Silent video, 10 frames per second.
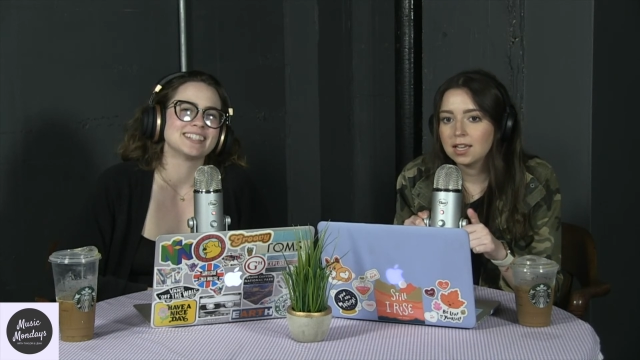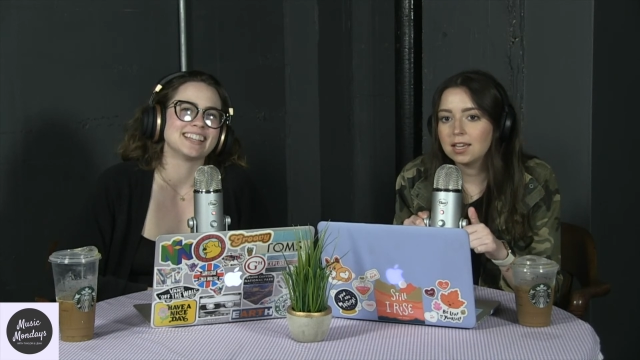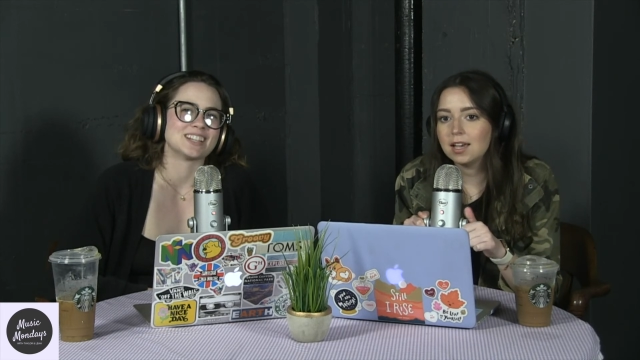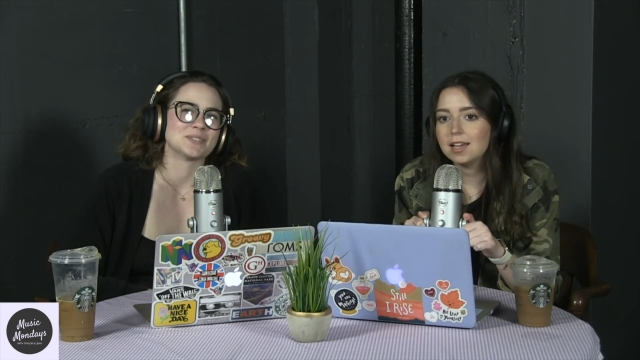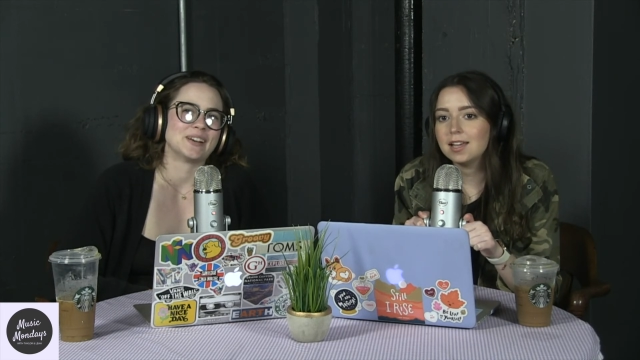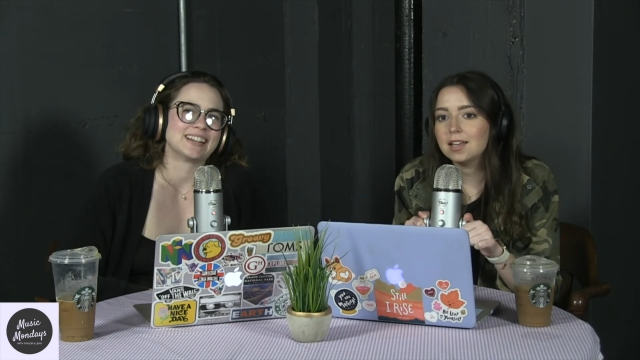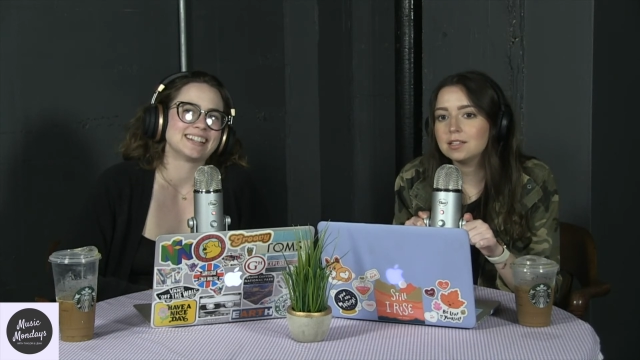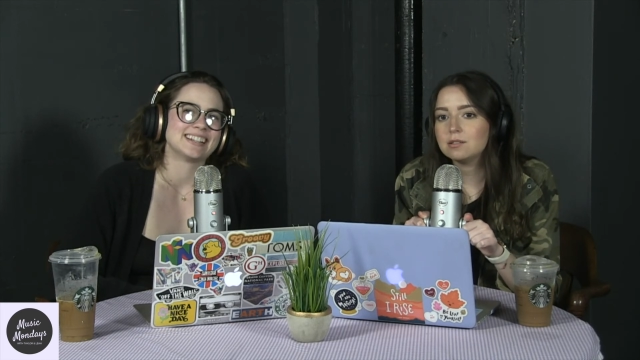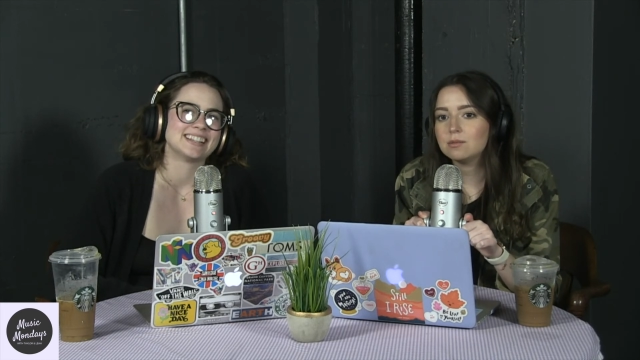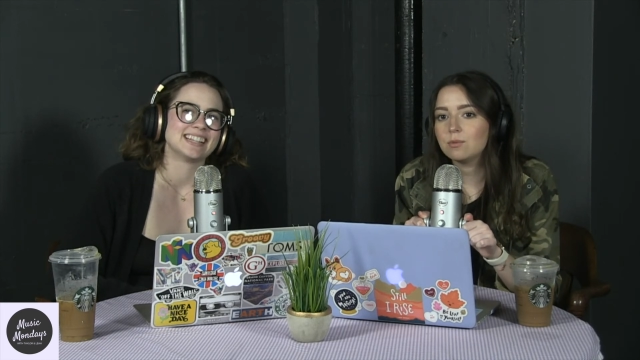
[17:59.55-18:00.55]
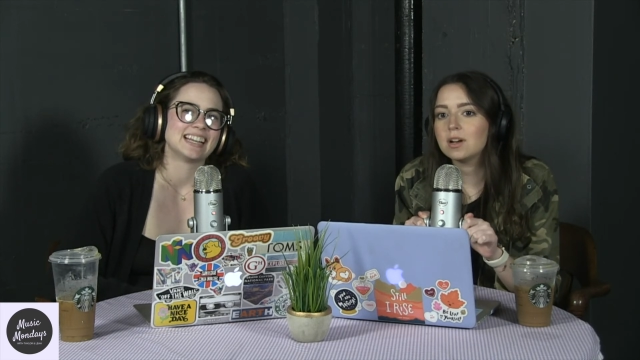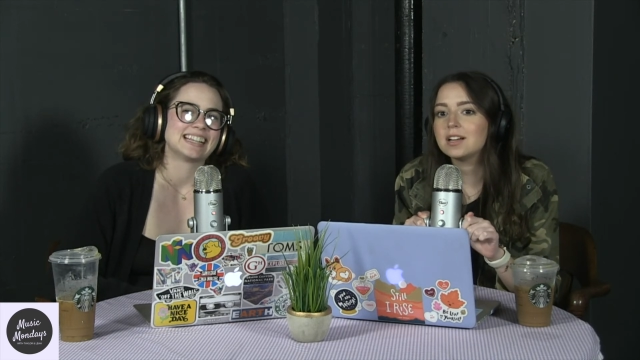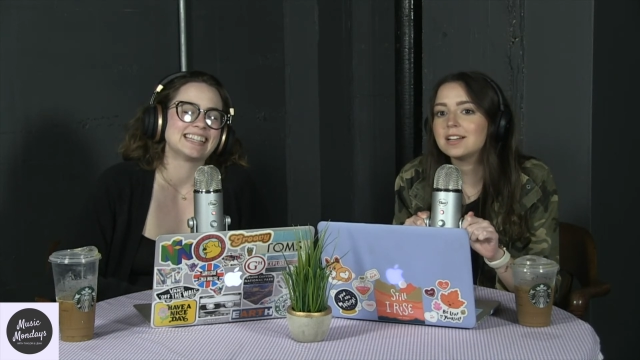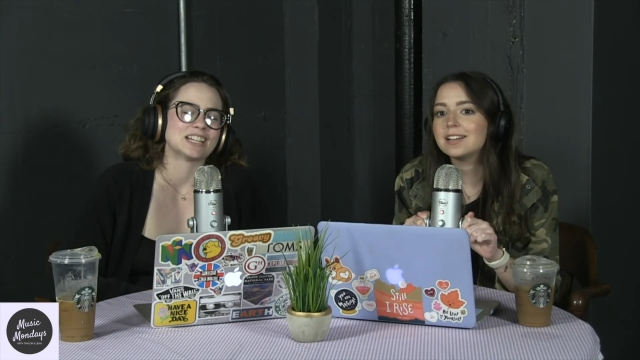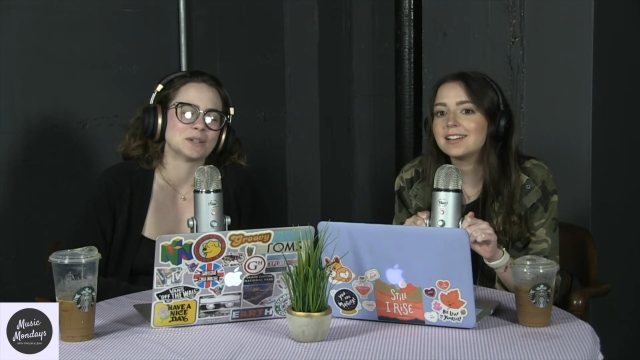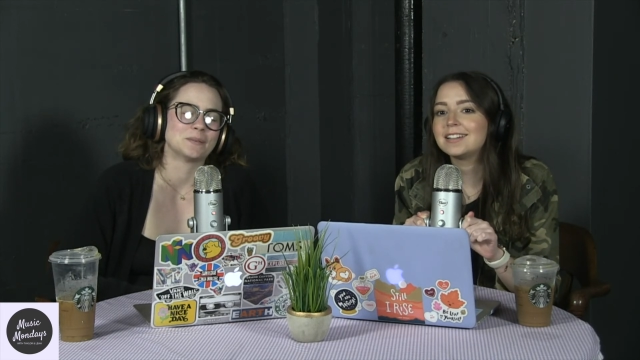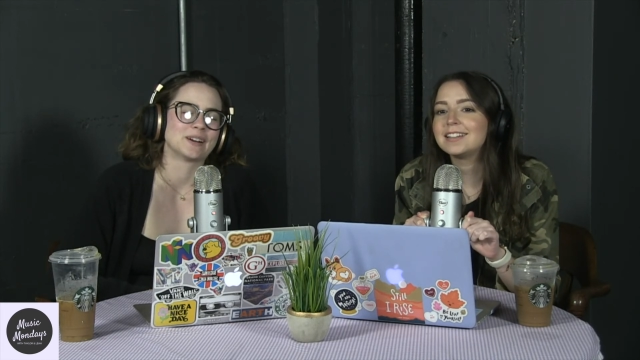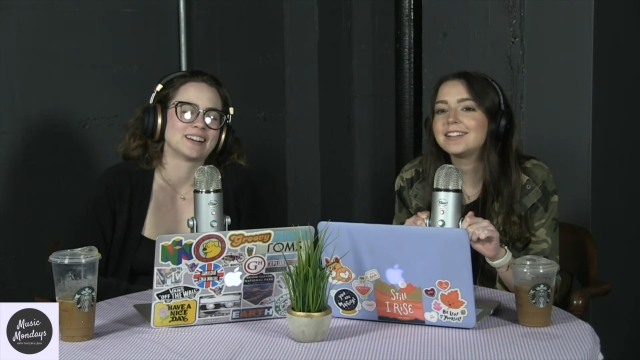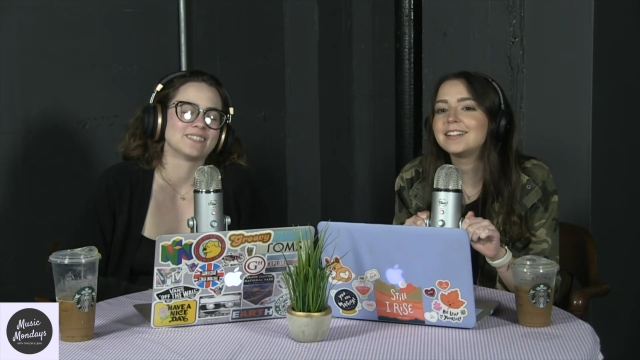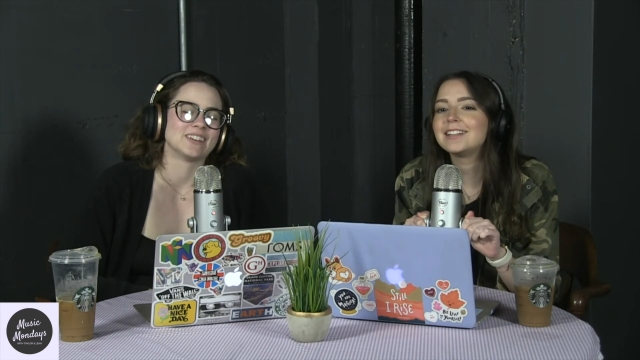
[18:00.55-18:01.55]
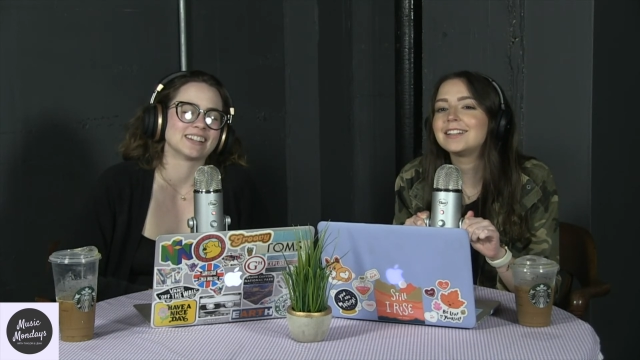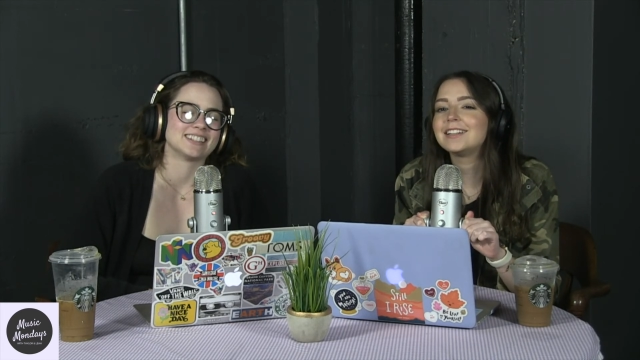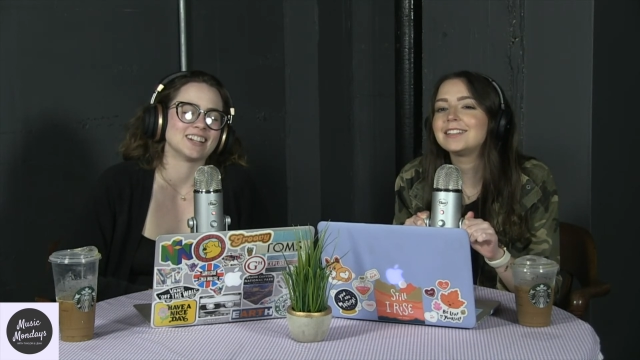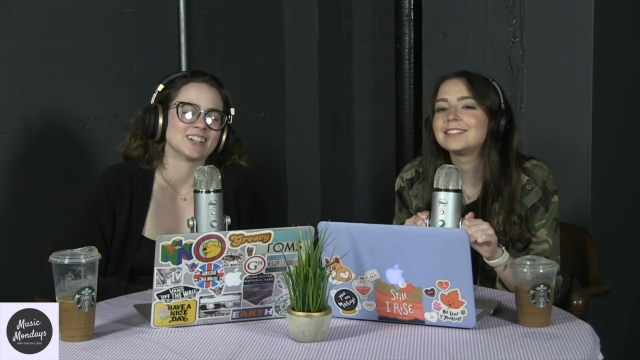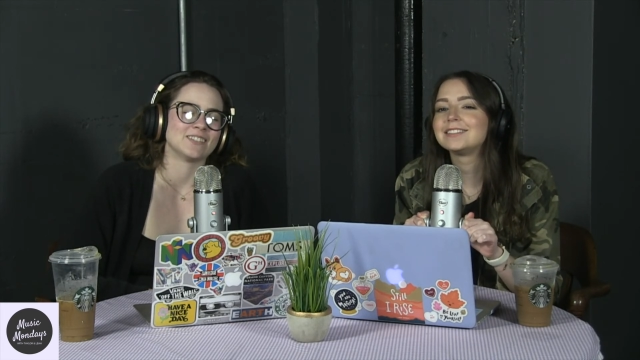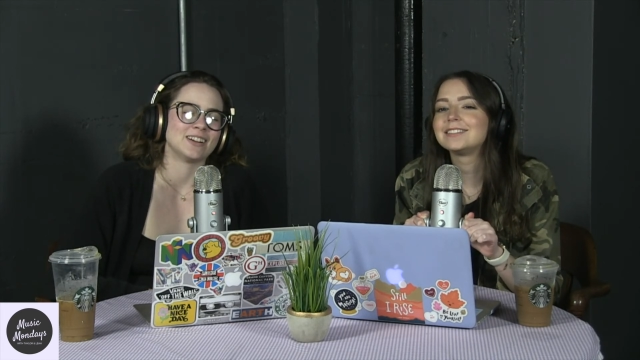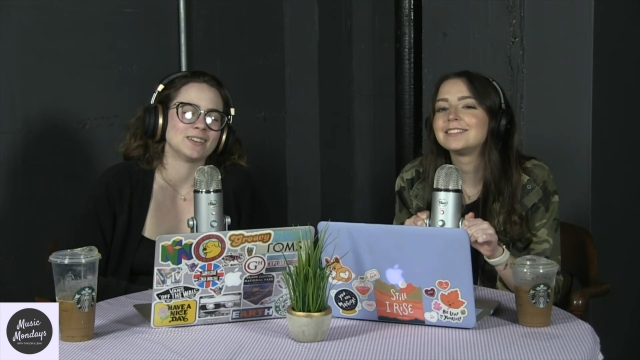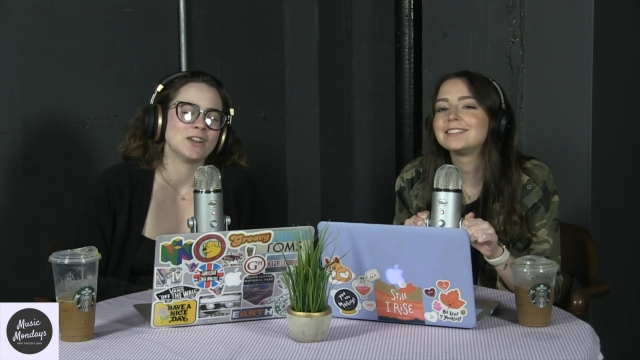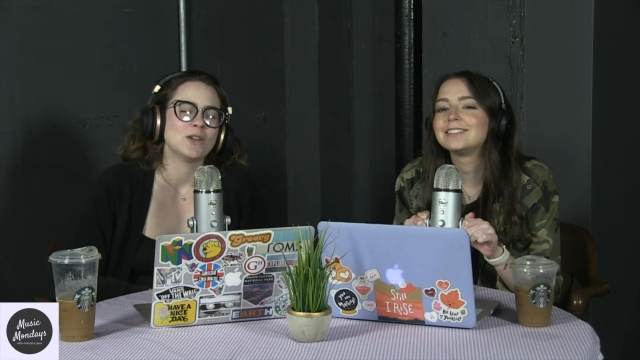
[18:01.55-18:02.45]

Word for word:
Speaker 1: Guess, guess what? what? Guess what we're gonna fucking talk about.